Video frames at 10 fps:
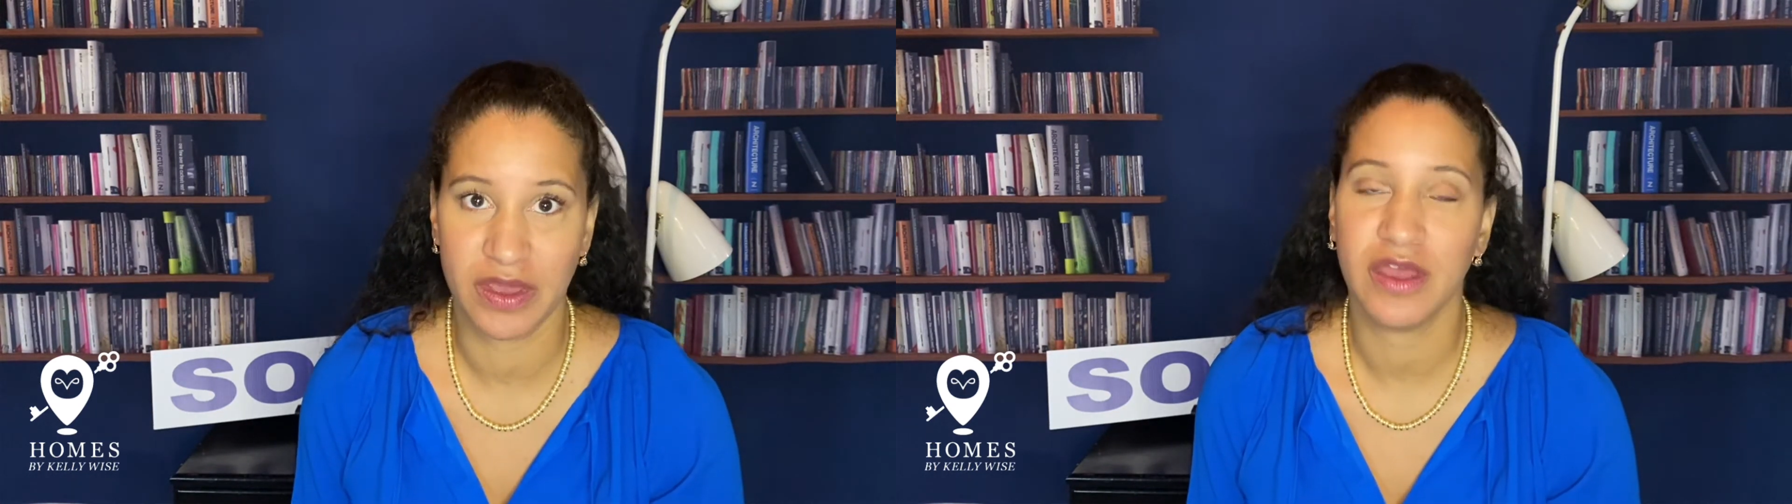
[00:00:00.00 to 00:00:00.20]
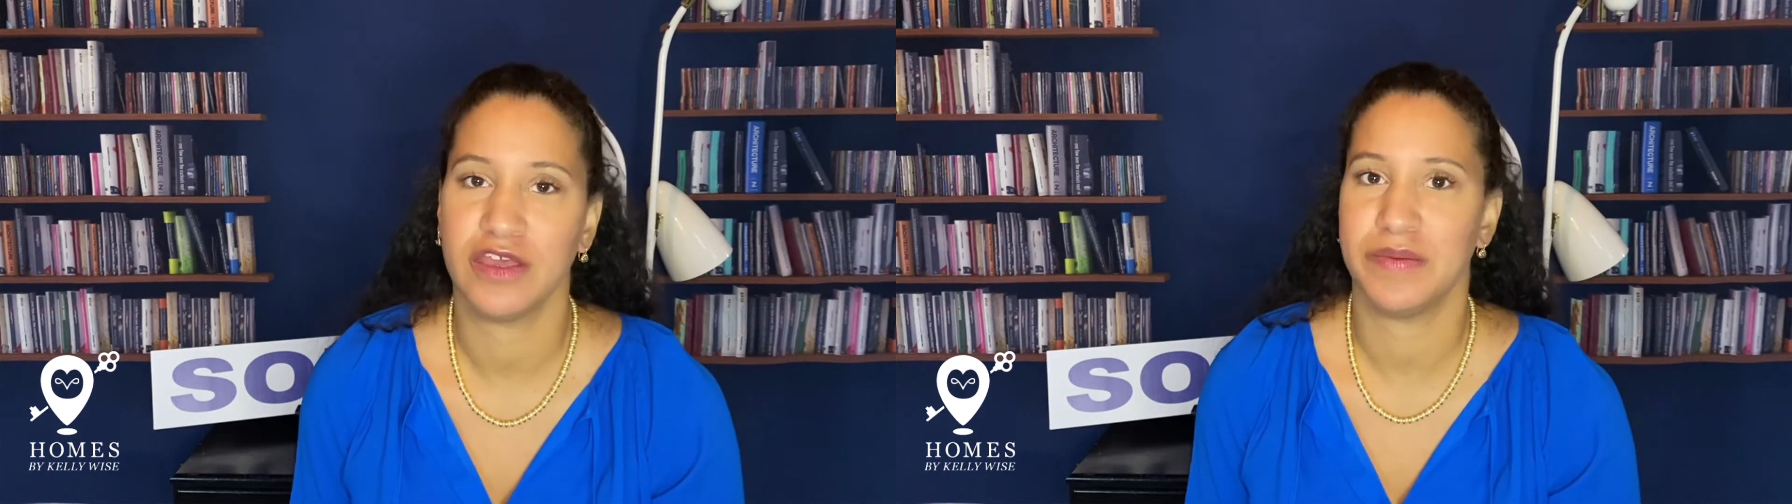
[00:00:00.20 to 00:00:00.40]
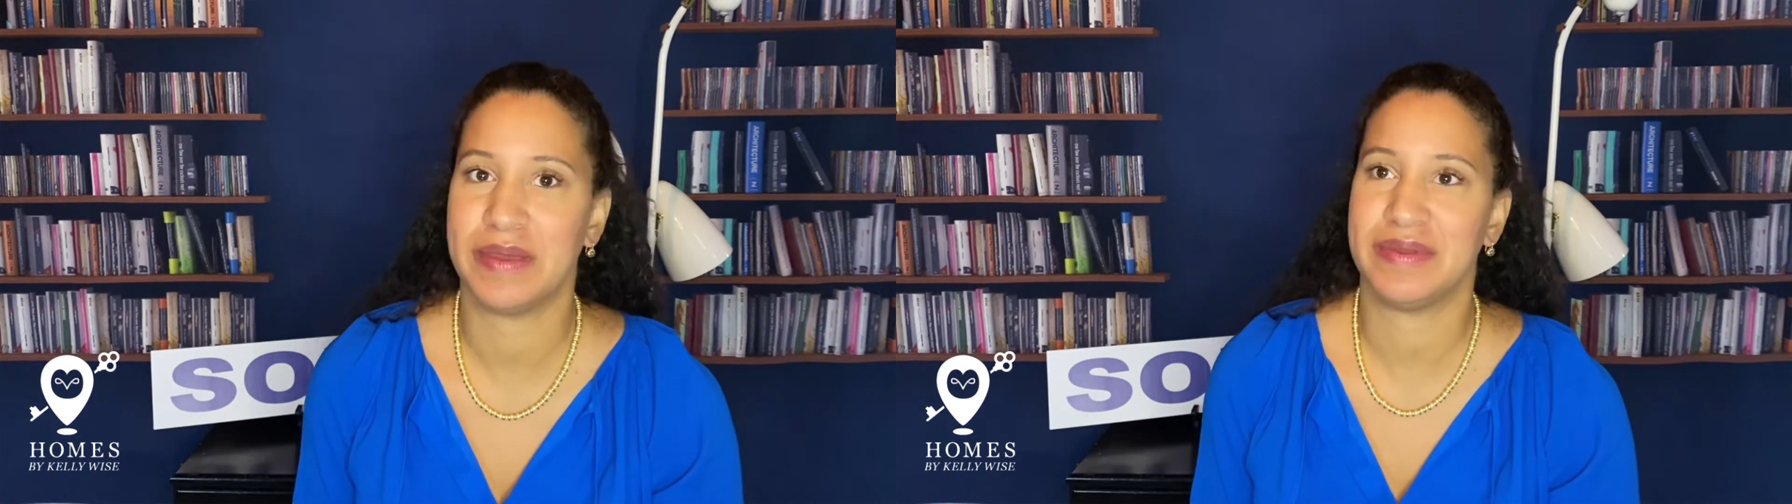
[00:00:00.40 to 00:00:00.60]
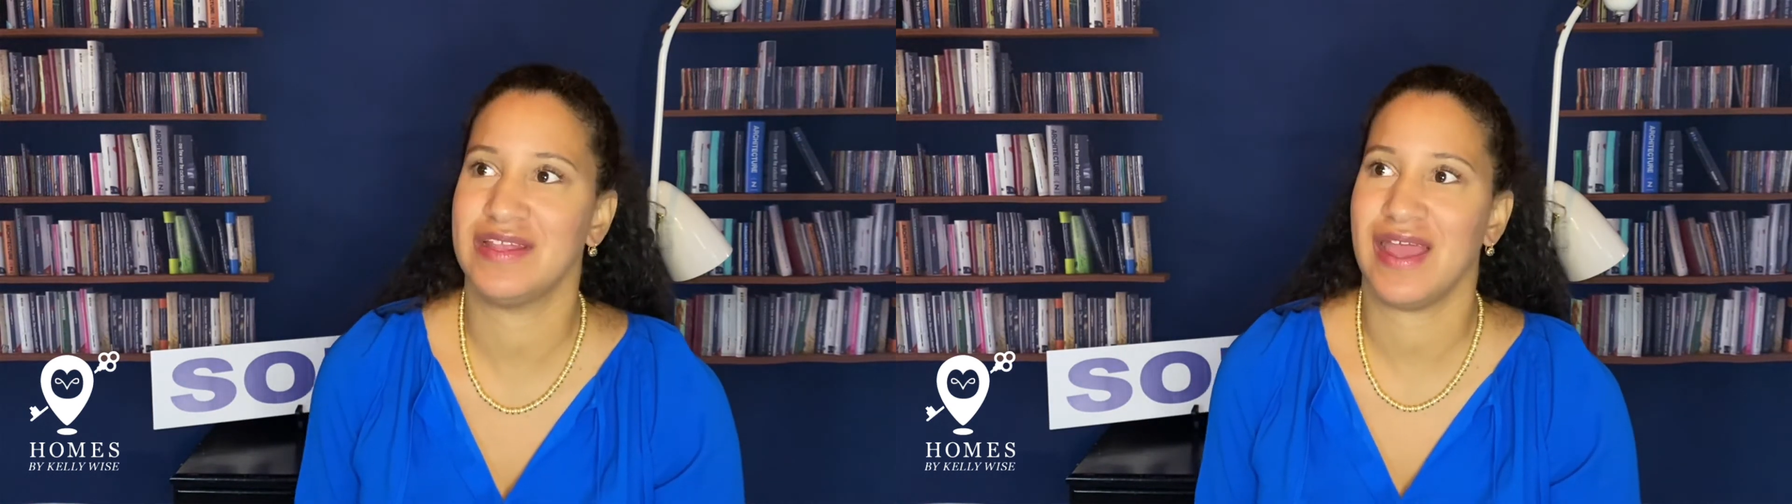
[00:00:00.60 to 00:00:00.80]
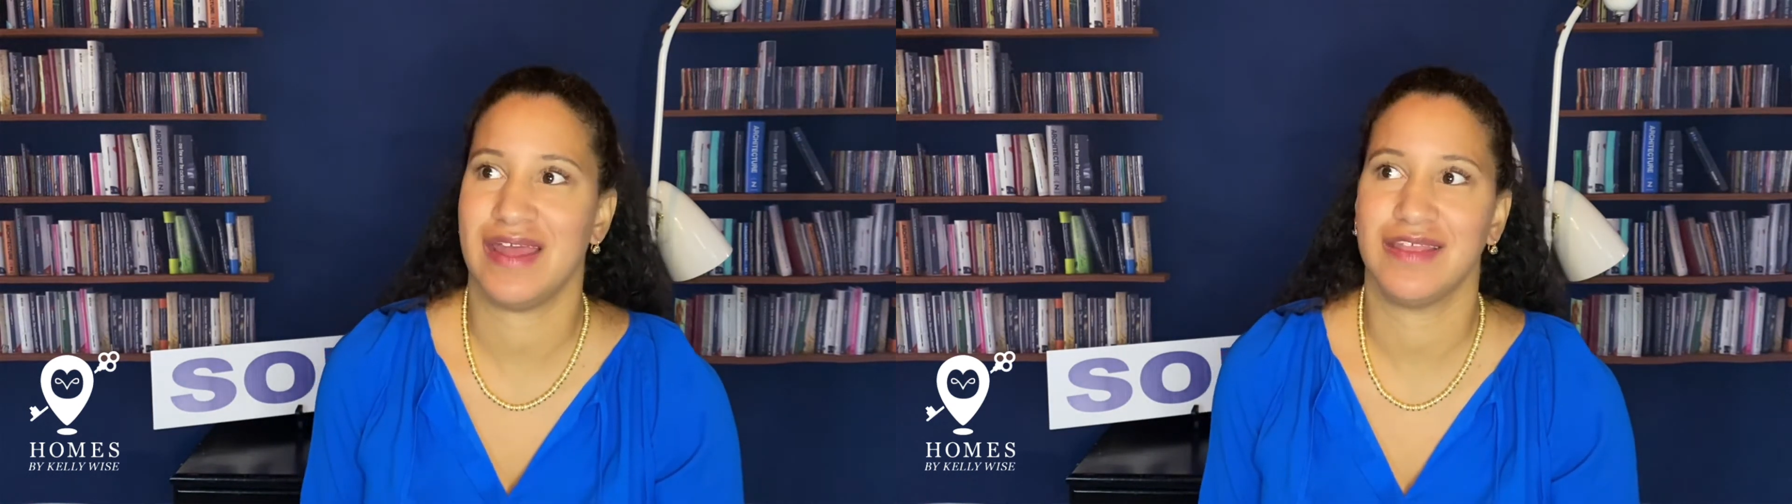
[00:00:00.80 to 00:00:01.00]
You may be
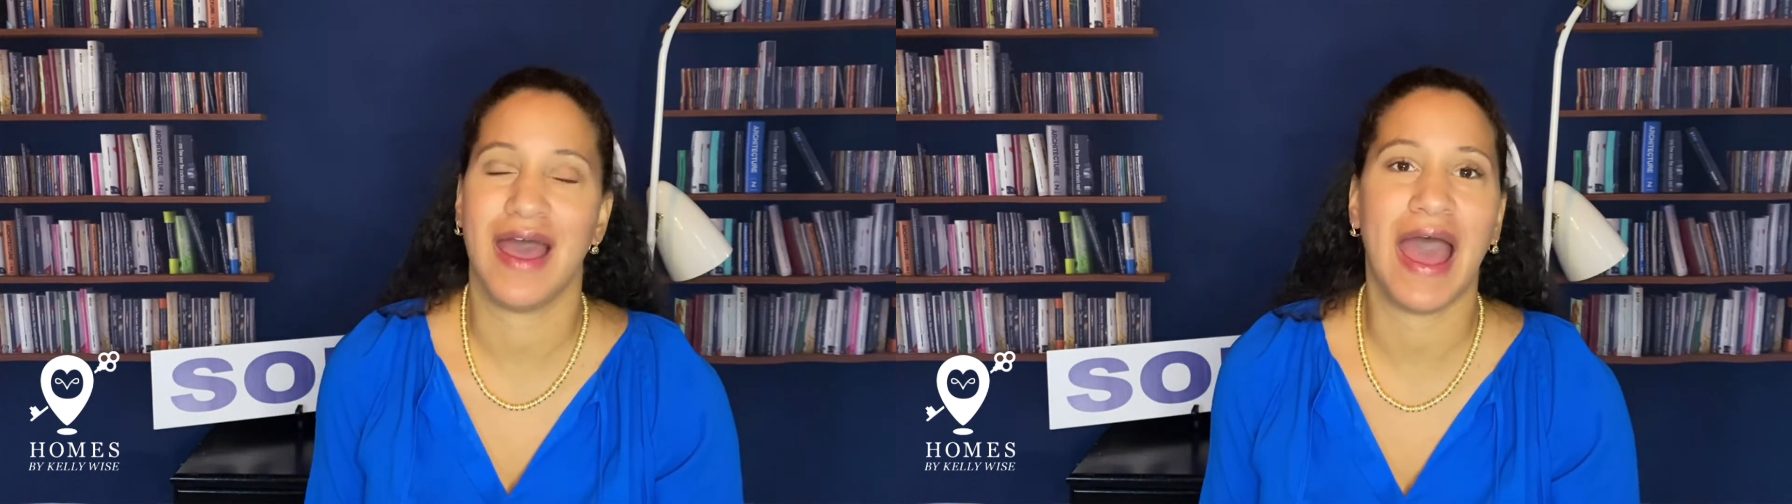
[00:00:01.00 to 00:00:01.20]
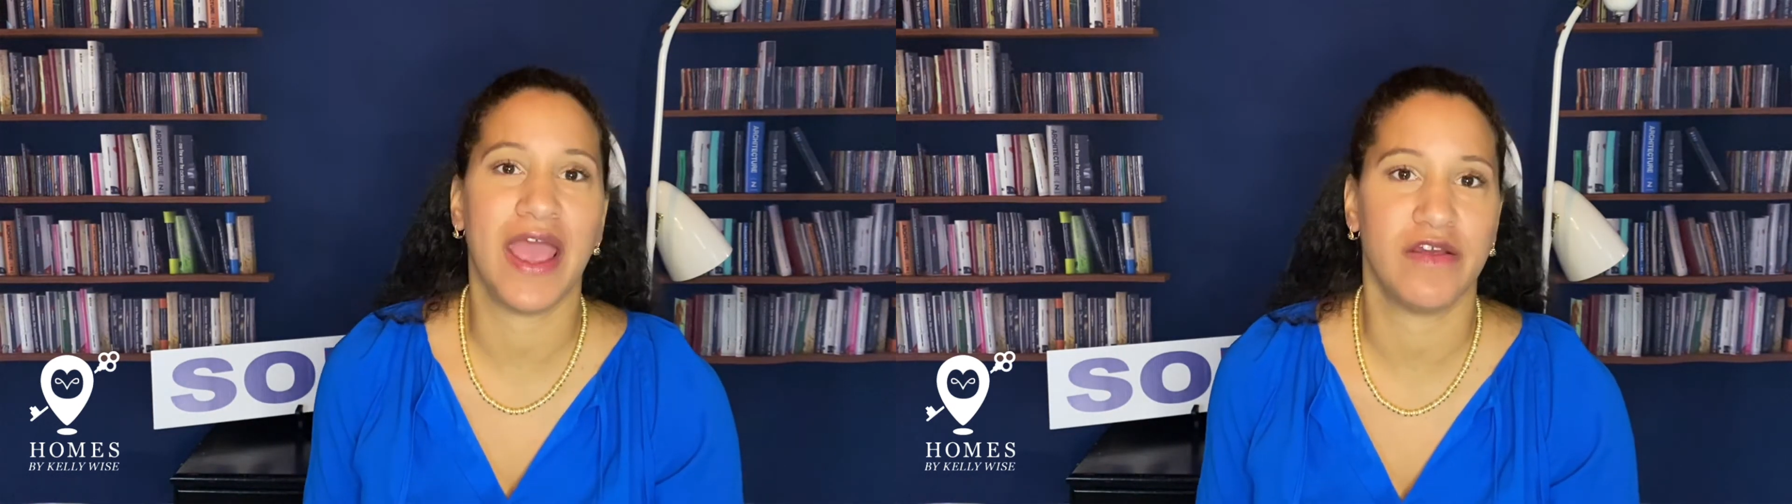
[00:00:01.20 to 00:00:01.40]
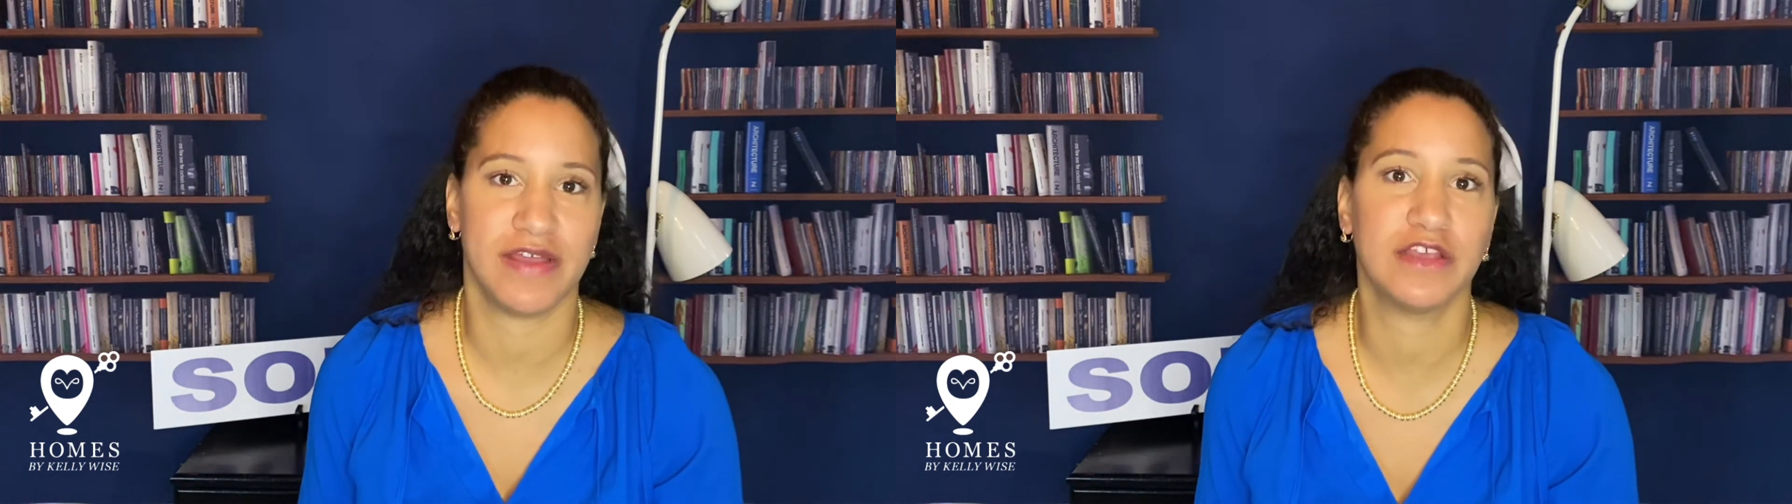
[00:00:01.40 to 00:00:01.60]
thinking, I thought IRAs